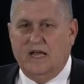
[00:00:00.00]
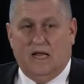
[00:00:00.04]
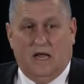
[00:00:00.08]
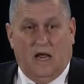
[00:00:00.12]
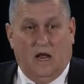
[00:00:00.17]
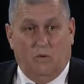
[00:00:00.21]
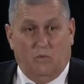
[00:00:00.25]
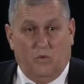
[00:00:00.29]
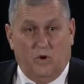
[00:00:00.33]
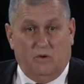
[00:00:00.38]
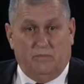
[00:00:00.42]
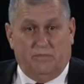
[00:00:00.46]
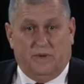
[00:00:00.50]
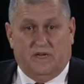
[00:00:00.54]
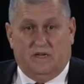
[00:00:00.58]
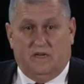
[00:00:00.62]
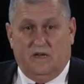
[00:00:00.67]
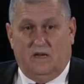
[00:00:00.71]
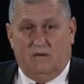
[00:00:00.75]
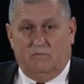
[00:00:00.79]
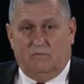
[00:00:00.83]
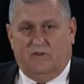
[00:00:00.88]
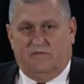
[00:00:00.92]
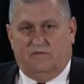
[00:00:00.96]
and we'll be
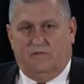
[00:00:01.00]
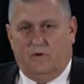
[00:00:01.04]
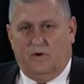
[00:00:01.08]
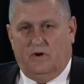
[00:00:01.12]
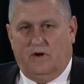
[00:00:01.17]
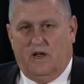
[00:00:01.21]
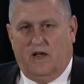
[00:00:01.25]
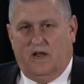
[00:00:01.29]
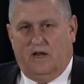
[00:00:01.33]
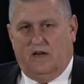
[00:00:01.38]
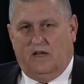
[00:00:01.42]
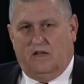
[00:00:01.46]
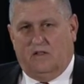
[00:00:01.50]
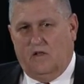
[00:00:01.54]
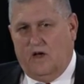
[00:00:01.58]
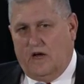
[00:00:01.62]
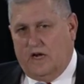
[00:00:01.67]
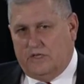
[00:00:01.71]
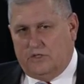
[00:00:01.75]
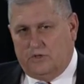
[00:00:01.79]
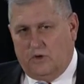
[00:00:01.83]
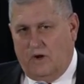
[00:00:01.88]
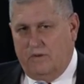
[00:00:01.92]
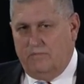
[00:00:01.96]
done before 9
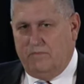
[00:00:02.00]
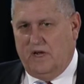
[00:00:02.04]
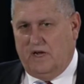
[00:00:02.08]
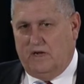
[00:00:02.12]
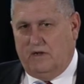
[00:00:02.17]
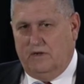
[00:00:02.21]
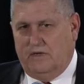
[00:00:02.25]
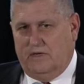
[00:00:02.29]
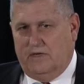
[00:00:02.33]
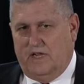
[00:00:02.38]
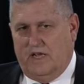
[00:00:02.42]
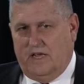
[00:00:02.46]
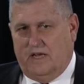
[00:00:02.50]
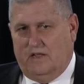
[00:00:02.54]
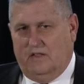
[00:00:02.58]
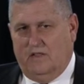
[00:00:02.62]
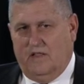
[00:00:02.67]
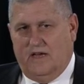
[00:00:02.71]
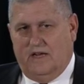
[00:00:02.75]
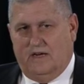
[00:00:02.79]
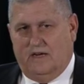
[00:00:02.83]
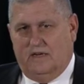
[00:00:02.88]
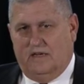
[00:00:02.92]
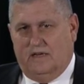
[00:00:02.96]
o'clock, so I'm not going to take a
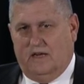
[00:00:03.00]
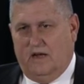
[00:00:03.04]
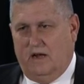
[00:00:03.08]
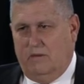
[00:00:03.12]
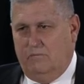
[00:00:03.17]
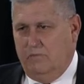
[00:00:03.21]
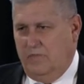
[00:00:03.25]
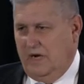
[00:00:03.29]
lot of time.